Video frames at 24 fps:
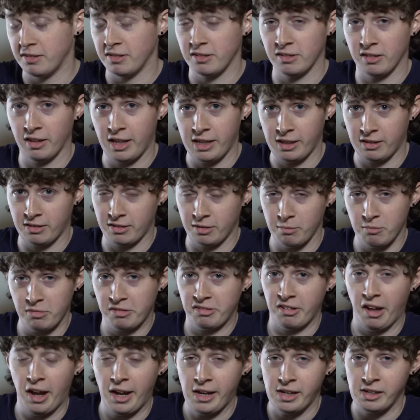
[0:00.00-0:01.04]
is like some
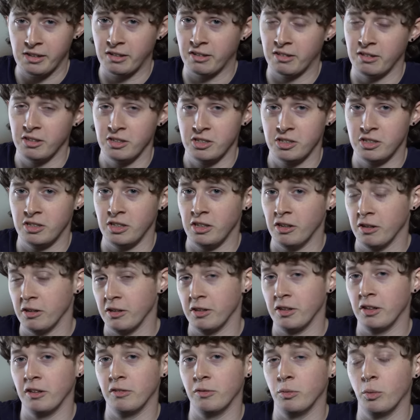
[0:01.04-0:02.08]
science that she
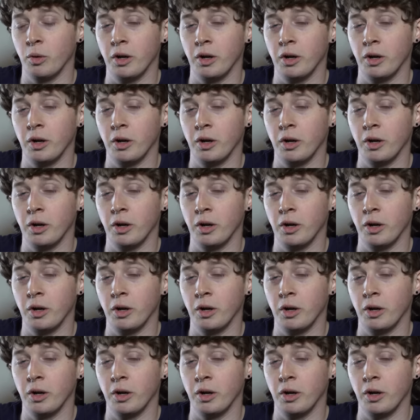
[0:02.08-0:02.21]
heard of